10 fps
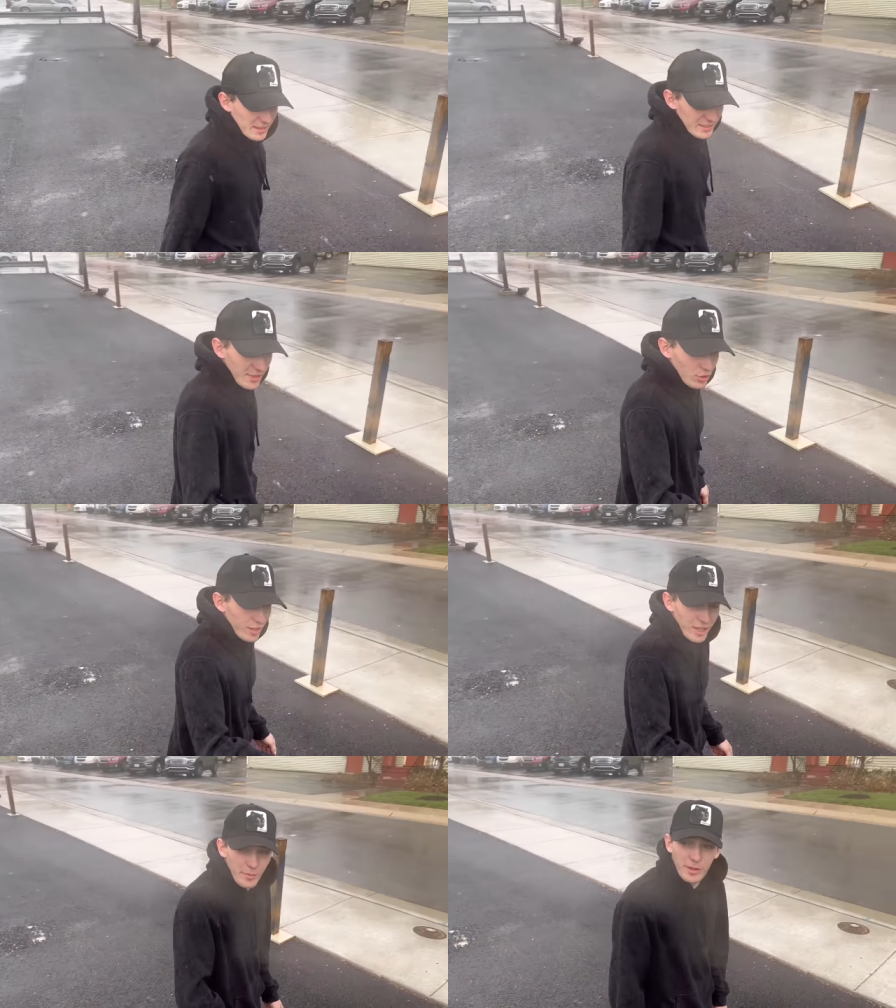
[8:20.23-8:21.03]
this on the
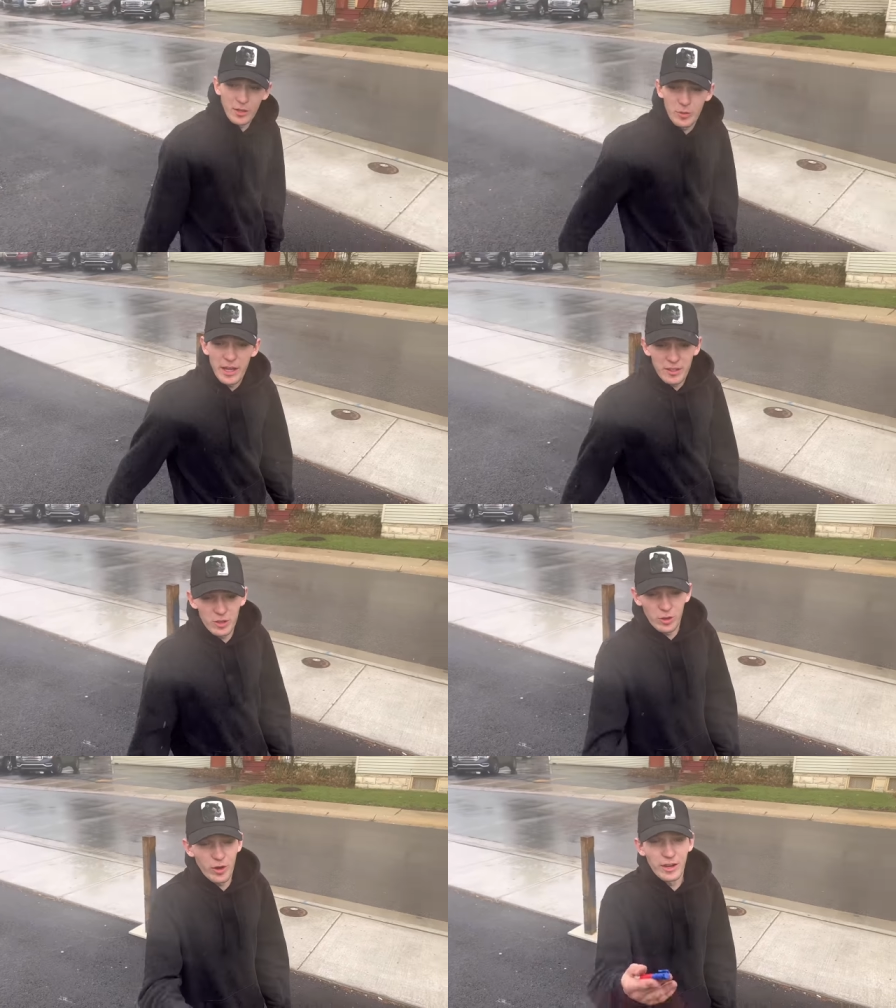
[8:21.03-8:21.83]
trailer because we had to
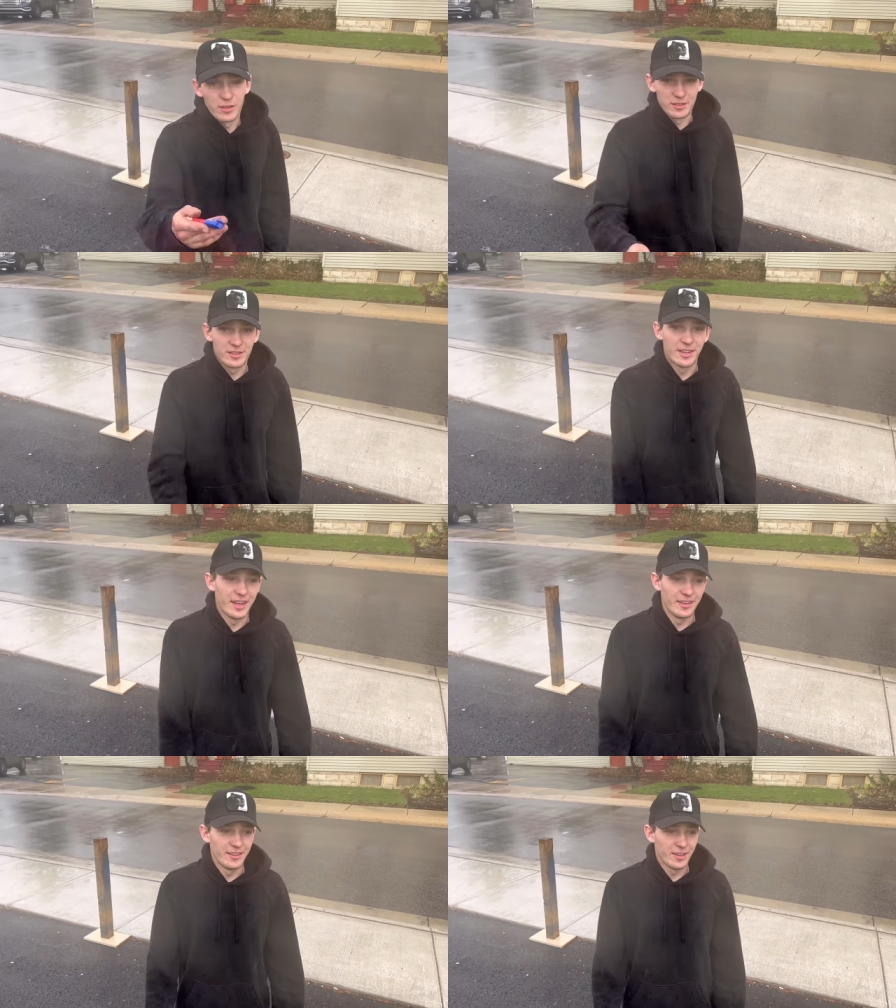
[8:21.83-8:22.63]
do cradles
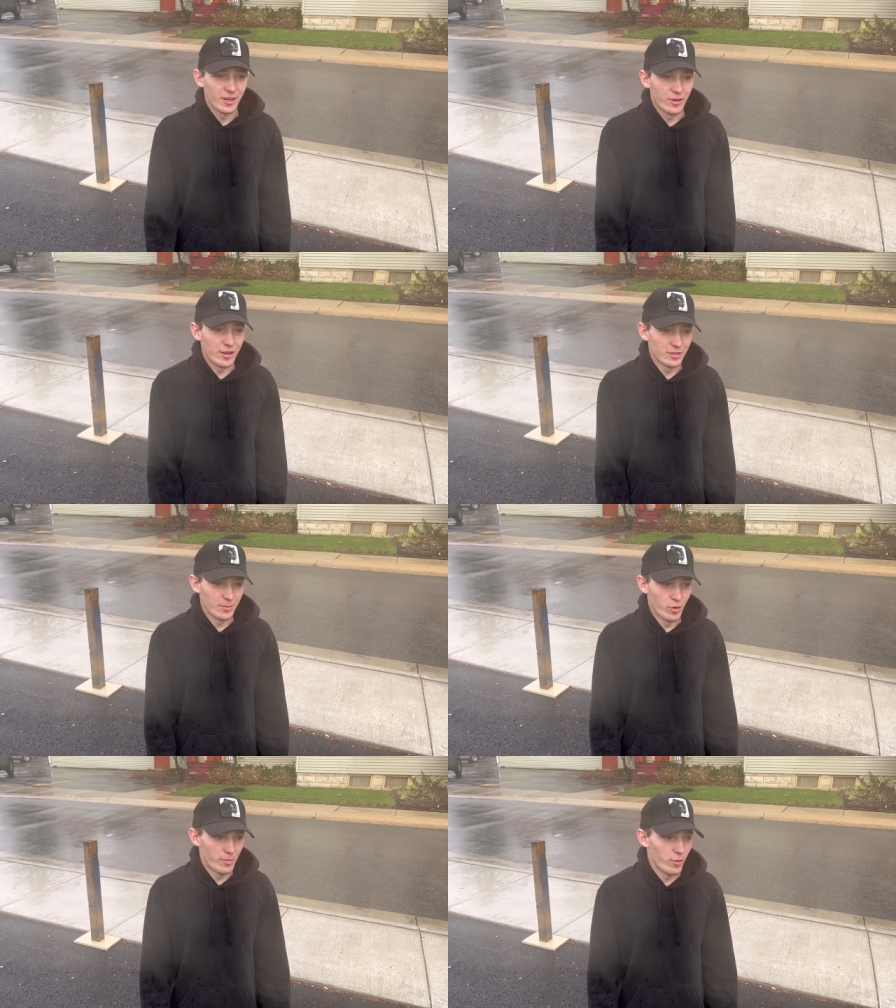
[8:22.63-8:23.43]
and cradles are
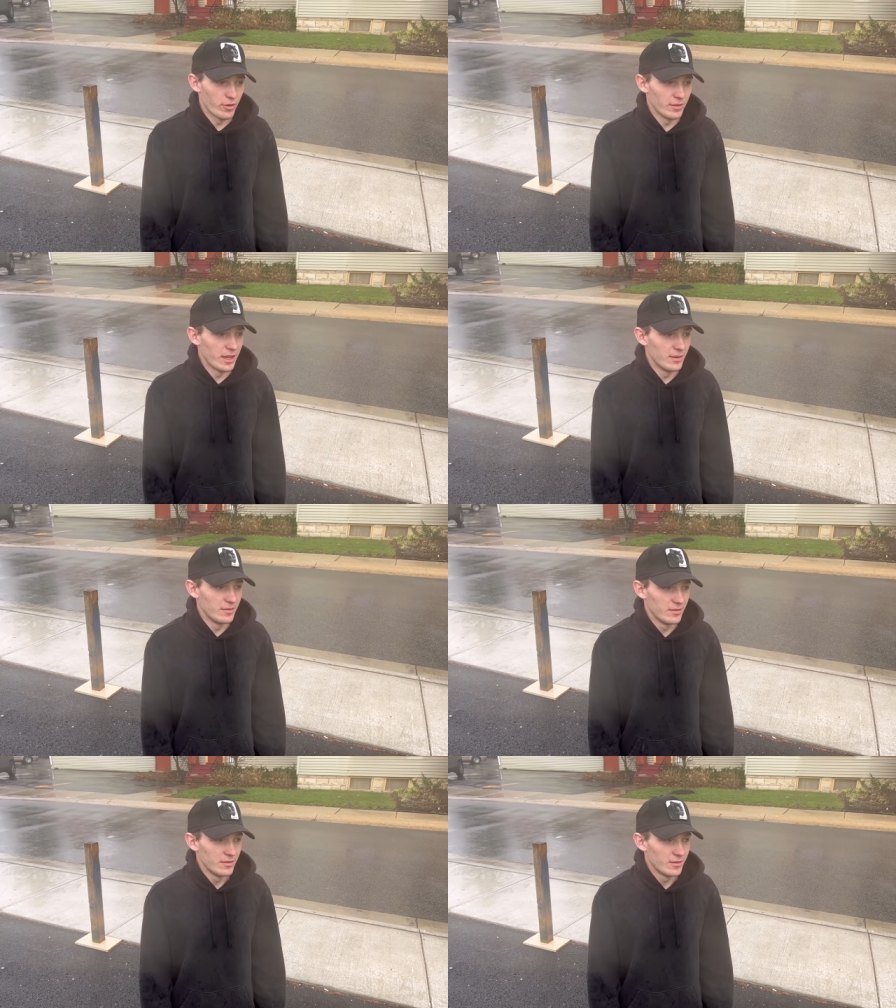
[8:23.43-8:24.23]
more important than
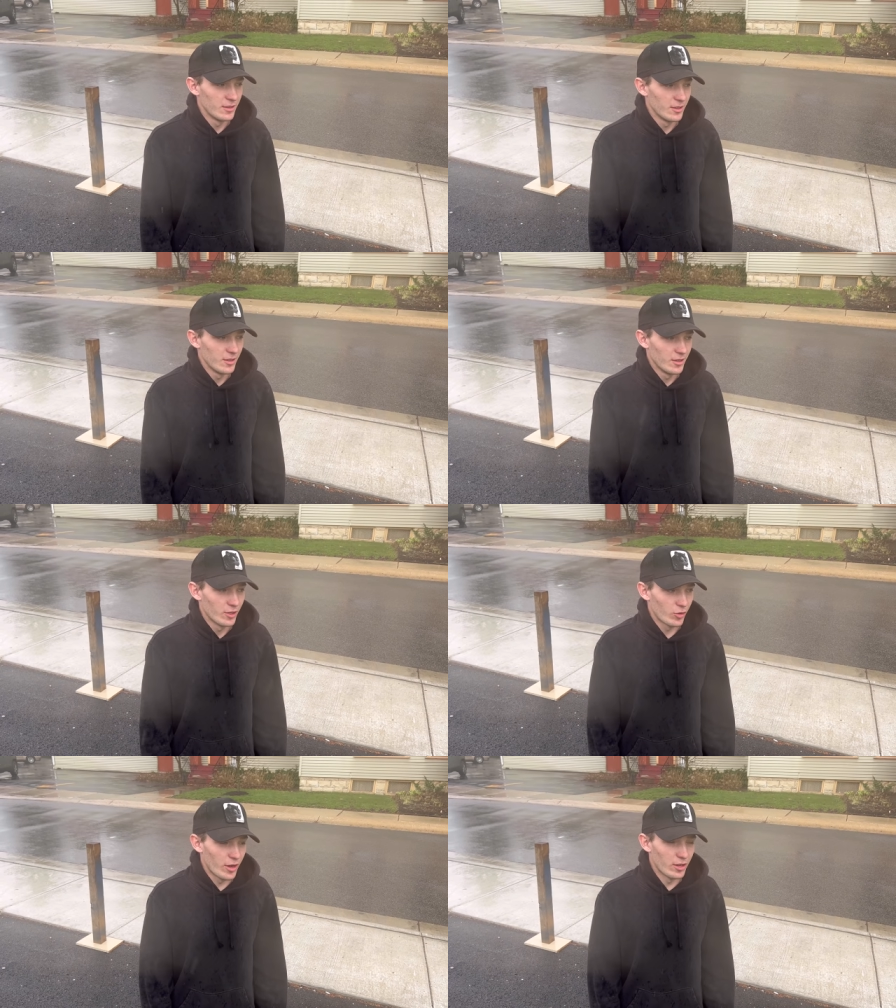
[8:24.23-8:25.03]

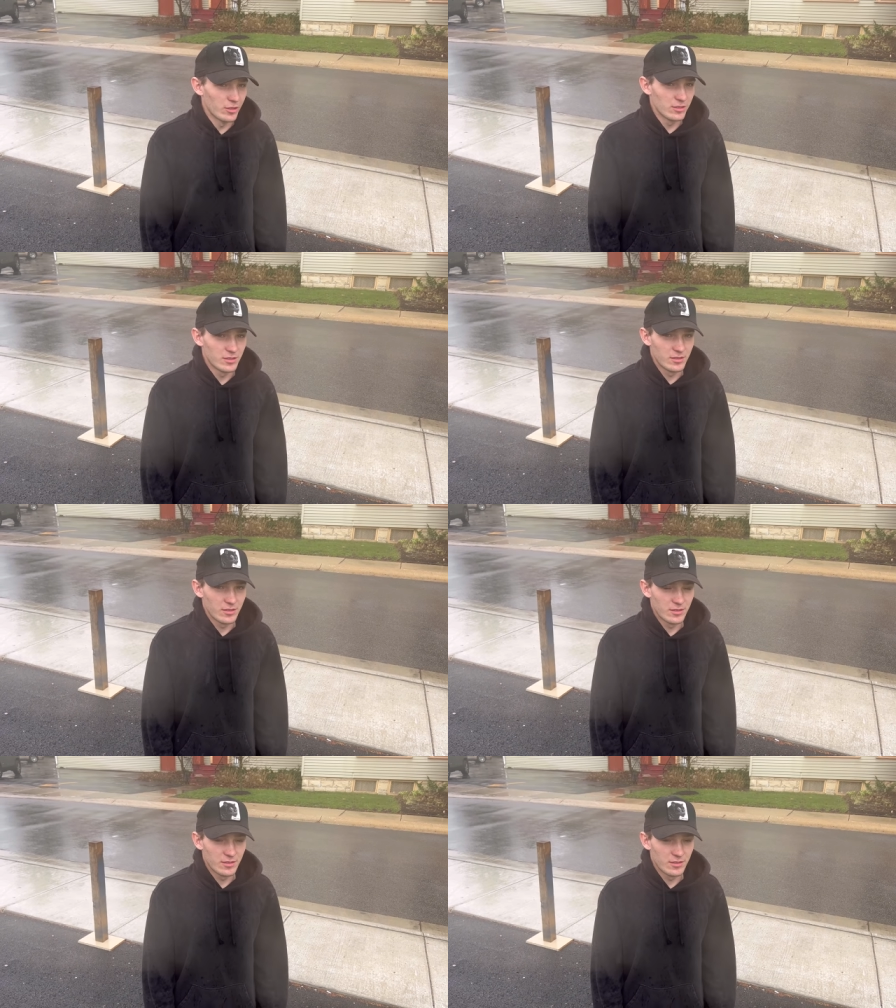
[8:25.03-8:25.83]
cradles,
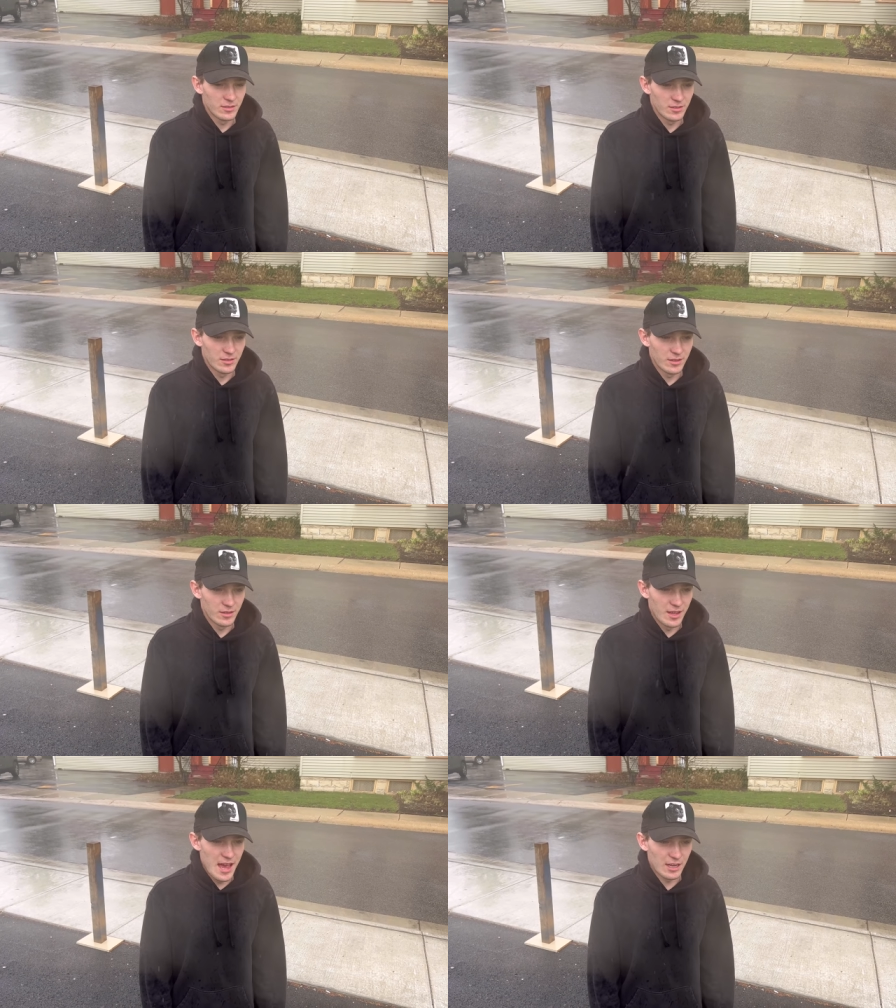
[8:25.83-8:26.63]

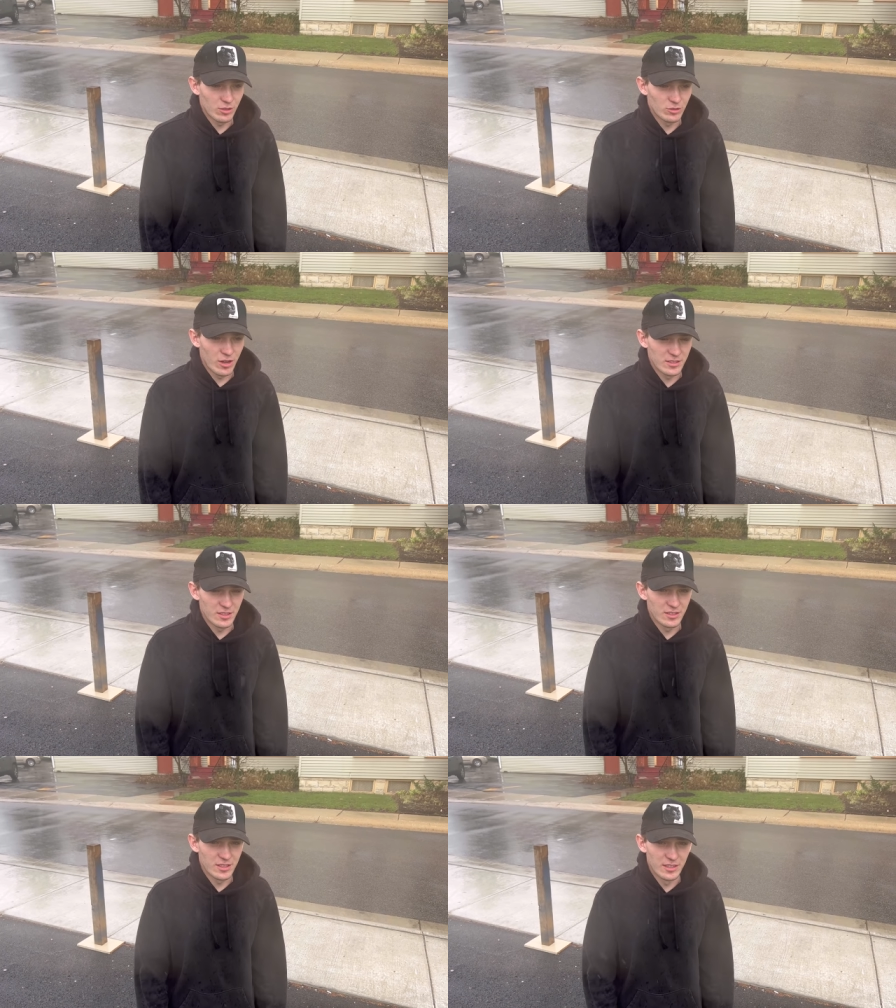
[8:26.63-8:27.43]
axle
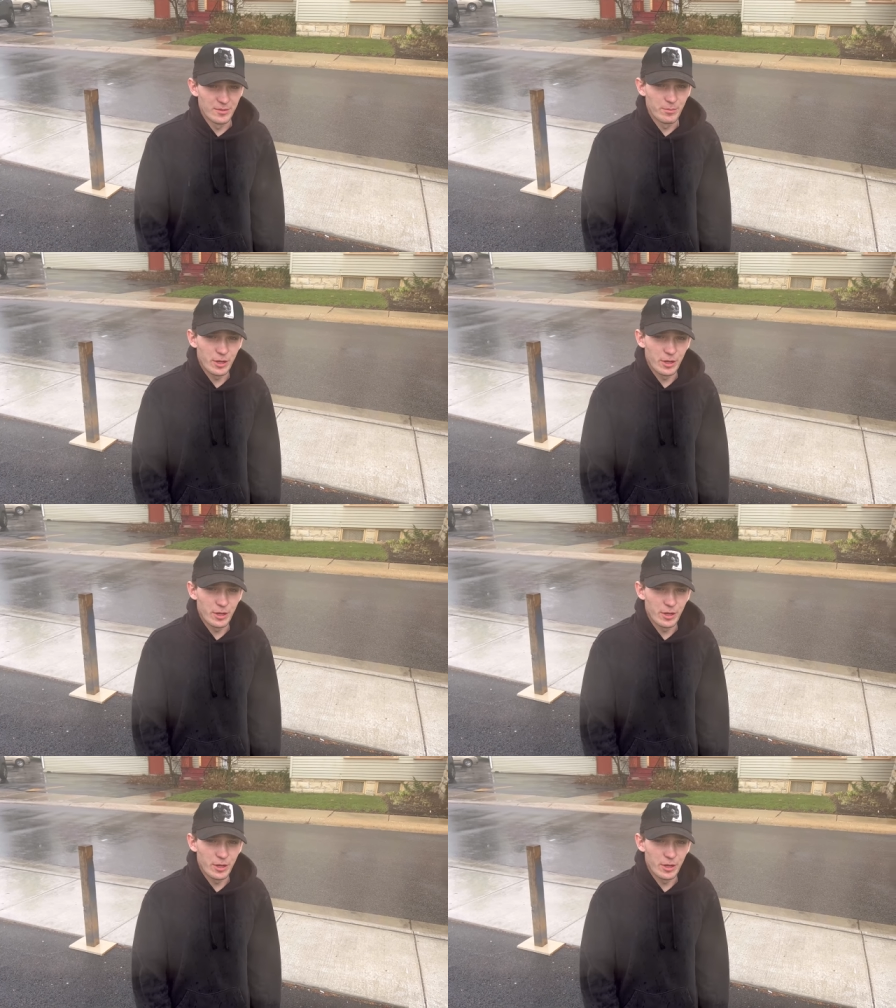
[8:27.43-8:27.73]
trusses, and big